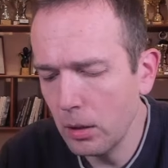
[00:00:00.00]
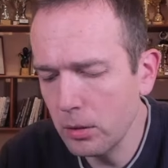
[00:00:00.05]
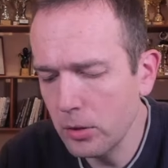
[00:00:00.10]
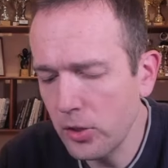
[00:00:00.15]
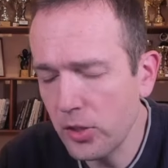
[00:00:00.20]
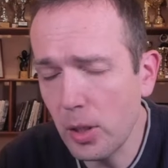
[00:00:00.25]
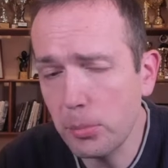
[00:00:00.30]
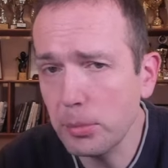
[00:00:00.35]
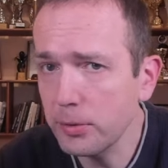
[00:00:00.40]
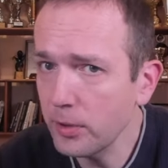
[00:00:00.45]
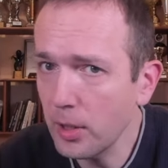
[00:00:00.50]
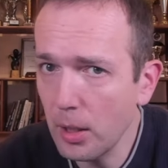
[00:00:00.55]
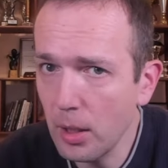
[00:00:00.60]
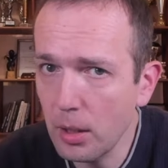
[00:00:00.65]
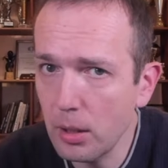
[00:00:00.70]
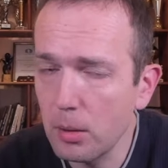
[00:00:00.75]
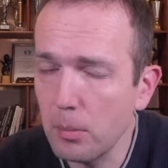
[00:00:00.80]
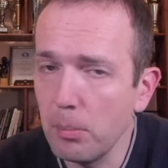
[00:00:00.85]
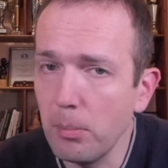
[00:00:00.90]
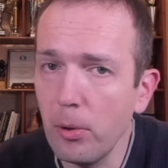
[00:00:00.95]
some of
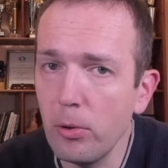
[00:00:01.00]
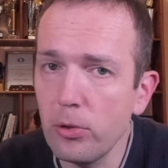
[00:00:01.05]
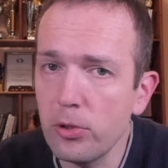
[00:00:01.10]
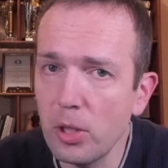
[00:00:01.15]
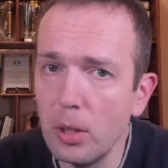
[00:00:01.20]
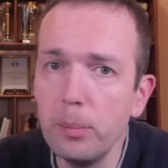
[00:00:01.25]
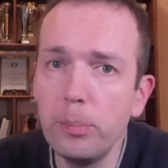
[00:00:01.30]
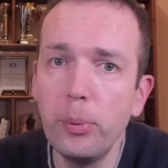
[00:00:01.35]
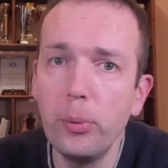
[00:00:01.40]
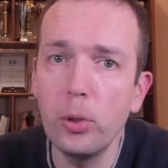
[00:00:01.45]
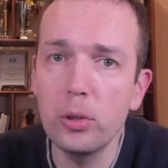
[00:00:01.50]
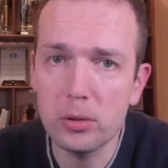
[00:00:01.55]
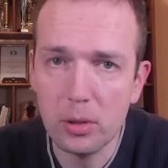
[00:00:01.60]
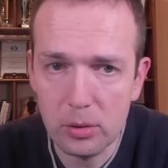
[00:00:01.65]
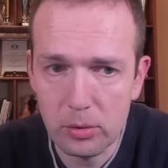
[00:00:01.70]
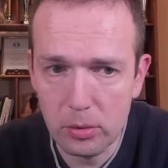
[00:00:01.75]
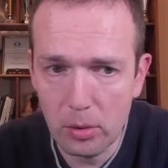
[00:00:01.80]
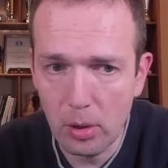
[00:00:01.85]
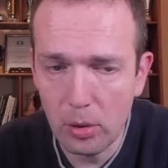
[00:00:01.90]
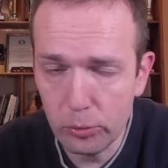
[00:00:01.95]
the most
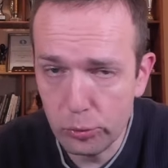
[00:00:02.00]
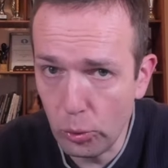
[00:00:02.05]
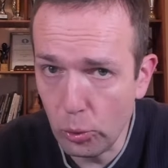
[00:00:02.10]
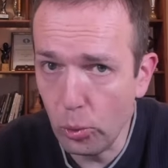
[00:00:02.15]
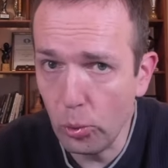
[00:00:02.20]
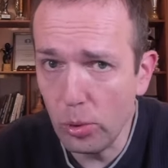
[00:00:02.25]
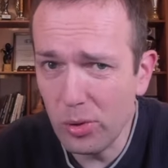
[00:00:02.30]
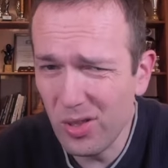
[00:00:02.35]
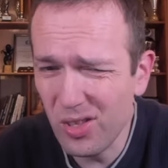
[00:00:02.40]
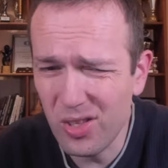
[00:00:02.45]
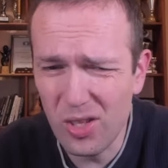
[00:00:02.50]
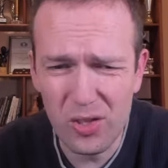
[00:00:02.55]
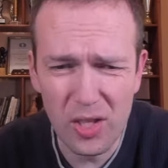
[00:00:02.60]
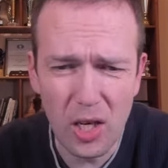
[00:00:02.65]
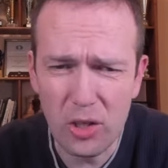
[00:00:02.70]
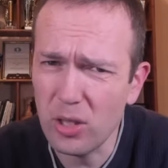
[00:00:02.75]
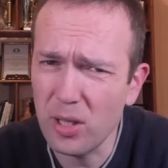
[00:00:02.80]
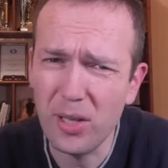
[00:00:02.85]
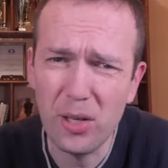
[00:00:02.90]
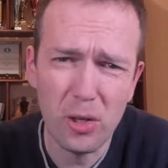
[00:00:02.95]
important rules. There's
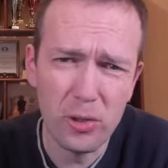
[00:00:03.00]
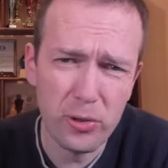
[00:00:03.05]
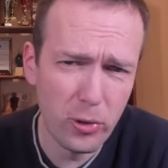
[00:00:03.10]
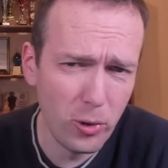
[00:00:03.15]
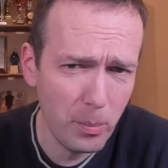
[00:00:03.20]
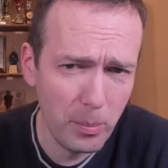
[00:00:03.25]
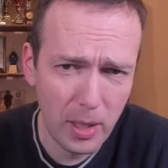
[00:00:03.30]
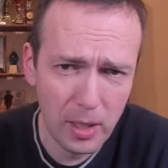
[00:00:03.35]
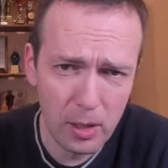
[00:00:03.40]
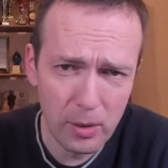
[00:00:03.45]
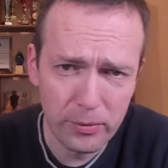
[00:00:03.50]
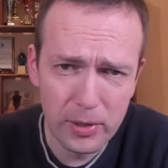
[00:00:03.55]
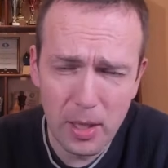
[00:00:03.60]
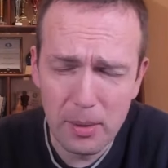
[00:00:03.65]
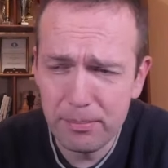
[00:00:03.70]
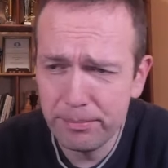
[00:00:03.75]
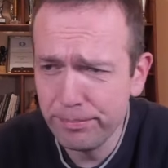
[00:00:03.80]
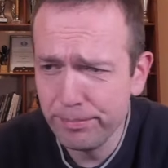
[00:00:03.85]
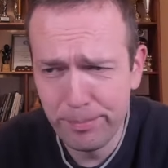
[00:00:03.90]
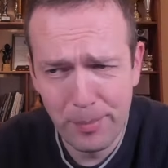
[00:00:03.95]
actually not so many of
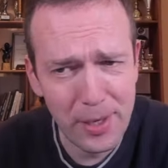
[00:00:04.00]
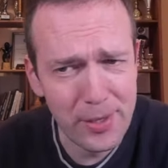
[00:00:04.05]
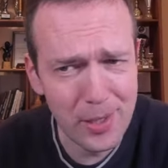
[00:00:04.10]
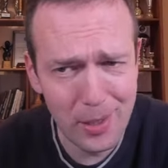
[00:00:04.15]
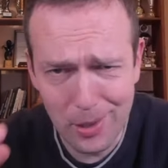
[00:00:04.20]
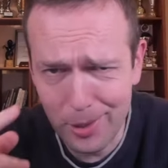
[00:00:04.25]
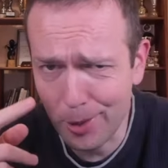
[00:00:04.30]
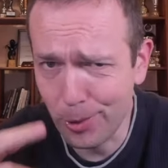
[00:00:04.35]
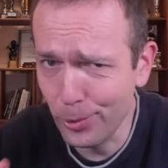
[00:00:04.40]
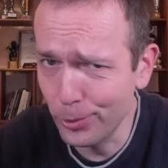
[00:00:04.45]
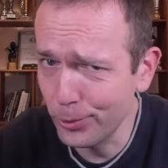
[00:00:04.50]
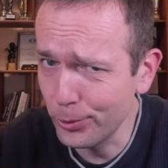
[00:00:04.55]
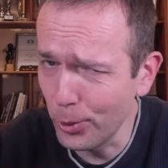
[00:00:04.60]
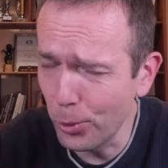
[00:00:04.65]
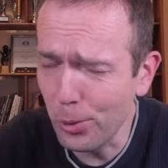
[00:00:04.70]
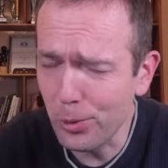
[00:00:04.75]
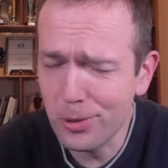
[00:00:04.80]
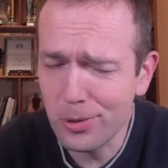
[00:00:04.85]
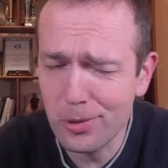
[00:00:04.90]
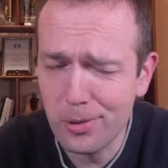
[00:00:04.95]
them, basically two
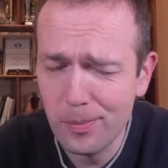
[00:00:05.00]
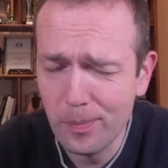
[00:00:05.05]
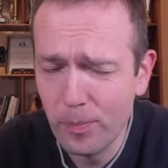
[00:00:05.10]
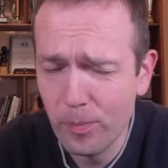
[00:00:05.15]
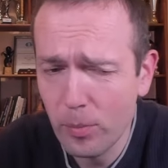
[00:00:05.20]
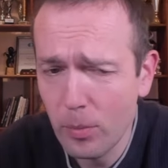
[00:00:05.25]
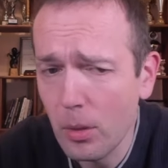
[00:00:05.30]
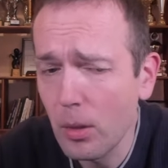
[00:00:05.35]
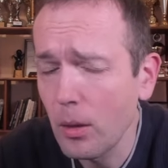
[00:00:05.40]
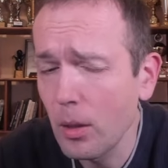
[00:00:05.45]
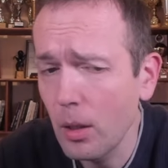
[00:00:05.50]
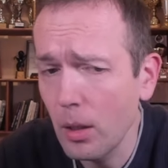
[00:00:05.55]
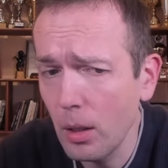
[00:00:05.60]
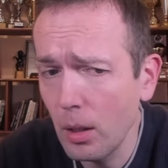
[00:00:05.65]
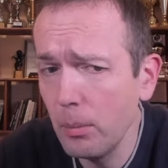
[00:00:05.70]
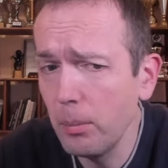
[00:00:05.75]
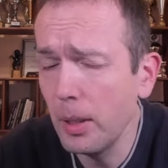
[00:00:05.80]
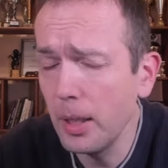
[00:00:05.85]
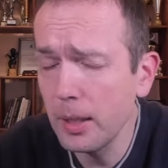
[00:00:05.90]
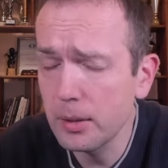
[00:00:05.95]
rules,
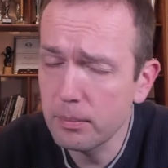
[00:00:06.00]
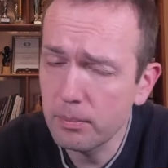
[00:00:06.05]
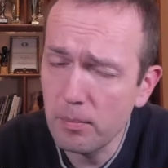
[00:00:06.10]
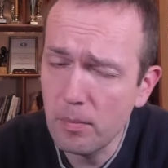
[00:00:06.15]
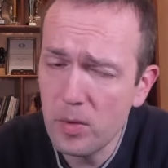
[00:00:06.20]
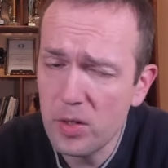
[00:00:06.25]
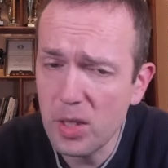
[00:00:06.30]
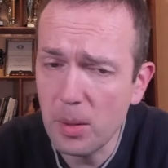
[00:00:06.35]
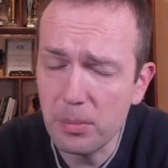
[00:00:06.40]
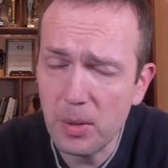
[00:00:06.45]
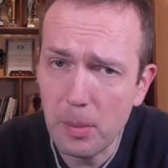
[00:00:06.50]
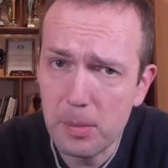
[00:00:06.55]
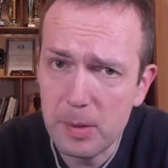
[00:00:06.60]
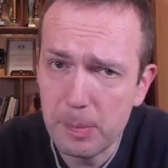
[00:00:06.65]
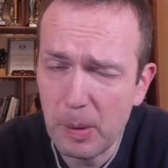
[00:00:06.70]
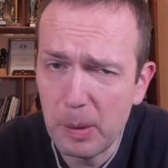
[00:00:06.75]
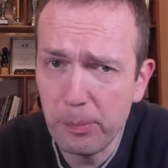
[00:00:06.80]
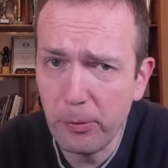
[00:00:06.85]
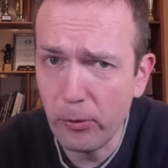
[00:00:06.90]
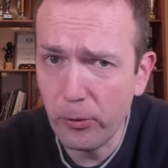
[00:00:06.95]
but sometimes
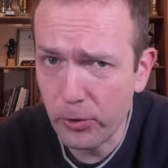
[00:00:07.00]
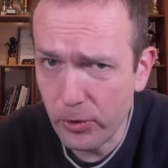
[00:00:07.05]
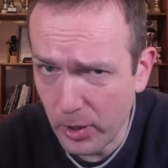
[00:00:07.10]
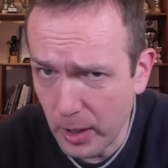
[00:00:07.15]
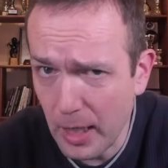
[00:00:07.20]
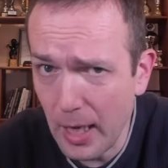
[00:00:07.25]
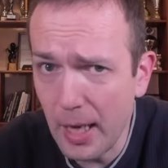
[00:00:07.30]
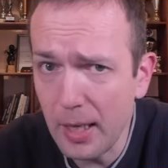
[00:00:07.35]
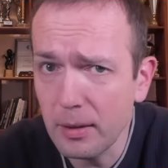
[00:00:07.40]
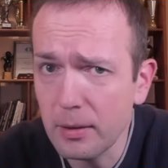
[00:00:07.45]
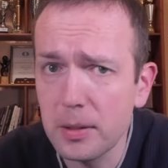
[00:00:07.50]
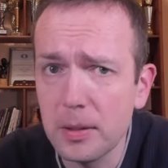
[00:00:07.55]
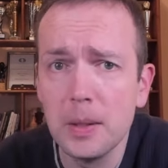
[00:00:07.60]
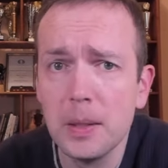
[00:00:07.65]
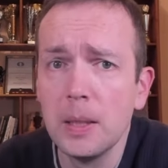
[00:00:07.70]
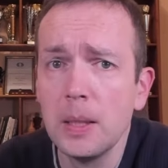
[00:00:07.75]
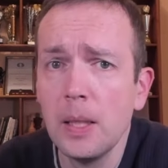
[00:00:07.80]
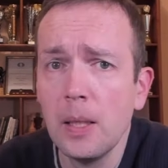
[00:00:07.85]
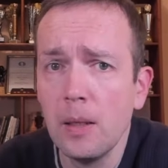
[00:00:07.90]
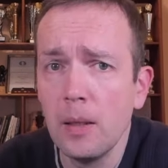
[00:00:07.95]
people forget
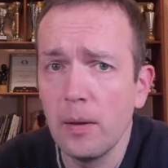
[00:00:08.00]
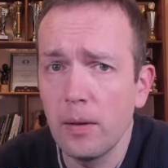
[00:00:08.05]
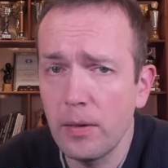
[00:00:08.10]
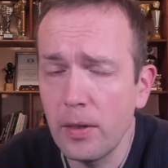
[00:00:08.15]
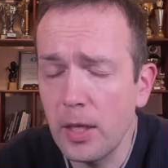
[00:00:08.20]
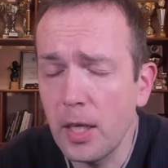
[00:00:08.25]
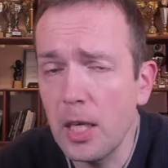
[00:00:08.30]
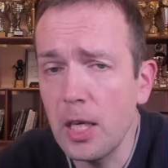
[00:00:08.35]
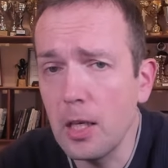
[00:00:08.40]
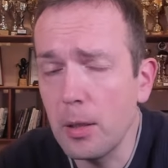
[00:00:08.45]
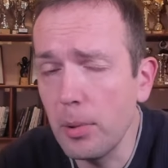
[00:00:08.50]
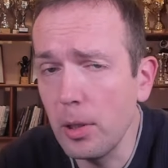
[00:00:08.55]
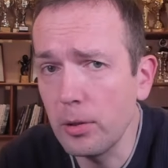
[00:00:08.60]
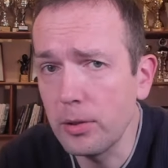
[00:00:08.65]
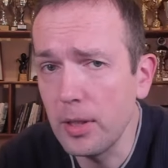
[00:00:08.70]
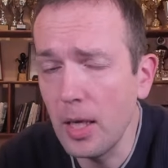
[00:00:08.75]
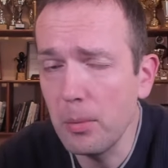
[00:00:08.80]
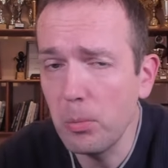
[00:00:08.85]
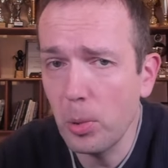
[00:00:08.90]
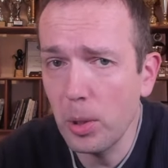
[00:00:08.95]
thinking
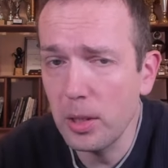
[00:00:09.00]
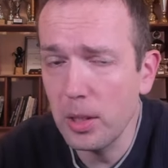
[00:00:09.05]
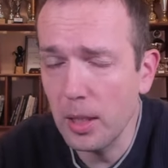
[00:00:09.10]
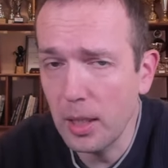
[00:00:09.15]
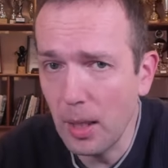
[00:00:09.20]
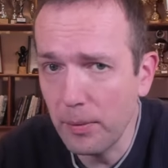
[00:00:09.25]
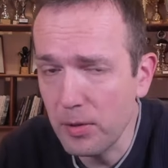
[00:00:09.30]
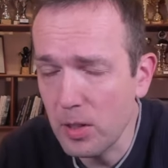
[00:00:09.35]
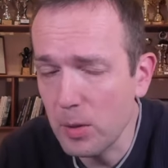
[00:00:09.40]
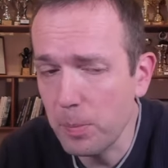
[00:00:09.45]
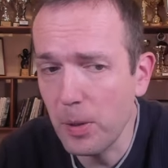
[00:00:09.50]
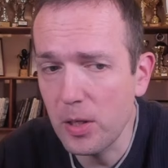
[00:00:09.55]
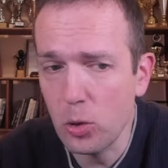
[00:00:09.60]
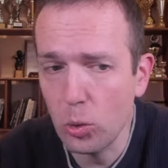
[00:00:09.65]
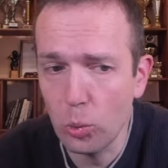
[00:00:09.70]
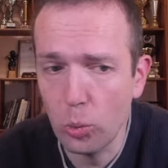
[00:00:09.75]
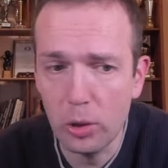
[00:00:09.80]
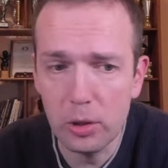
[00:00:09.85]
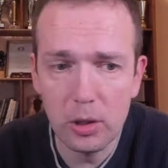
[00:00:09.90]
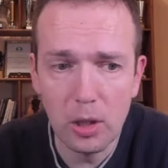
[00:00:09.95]
about them when they have the space
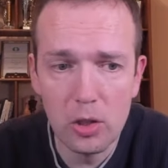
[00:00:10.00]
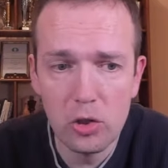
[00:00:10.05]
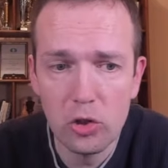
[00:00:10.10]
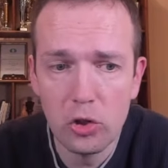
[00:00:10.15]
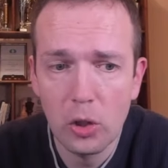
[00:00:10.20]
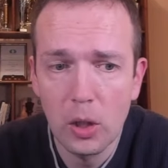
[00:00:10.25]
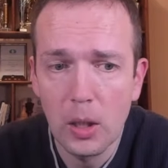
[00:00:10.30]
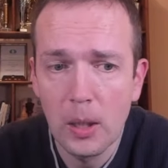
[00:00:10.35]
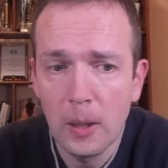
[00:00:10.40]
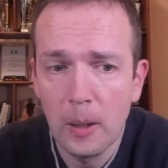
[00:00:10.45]
advantage.